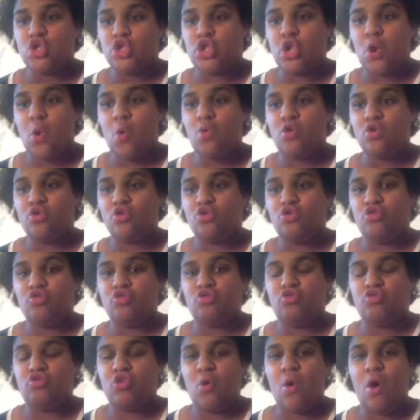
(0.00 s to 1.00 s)
don't.
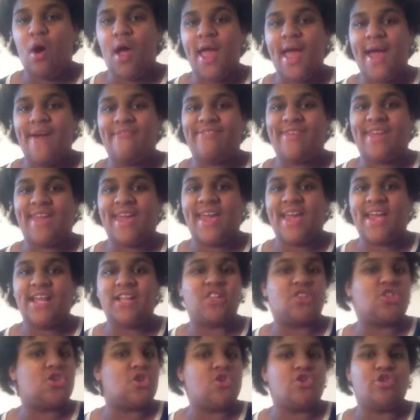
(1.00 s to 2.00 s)
Do I have
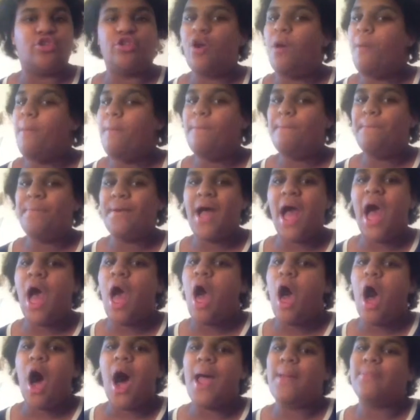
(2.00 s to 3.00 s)
kids? Nope.
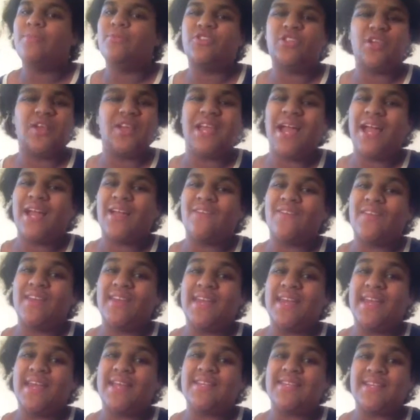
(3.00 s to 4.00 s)
I'm too young for
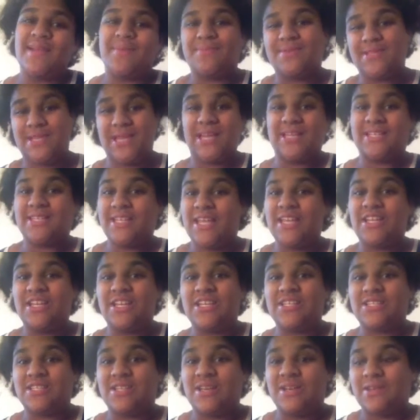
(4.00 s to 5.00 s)
kids. I'm 16
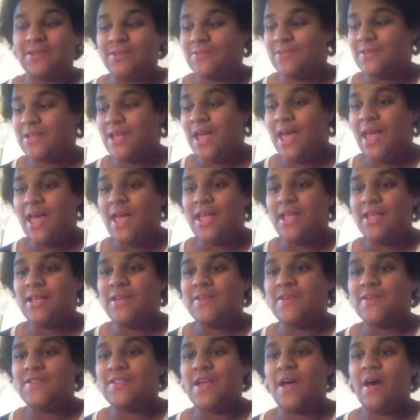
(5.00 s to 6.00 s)
years old.
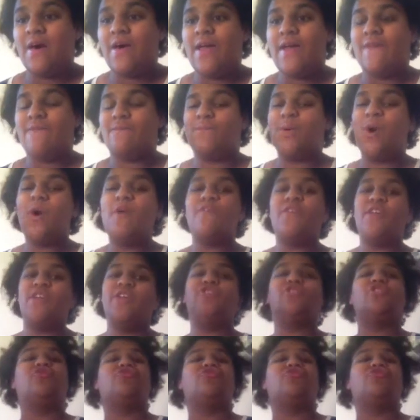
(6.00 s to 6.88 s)
Because I have more things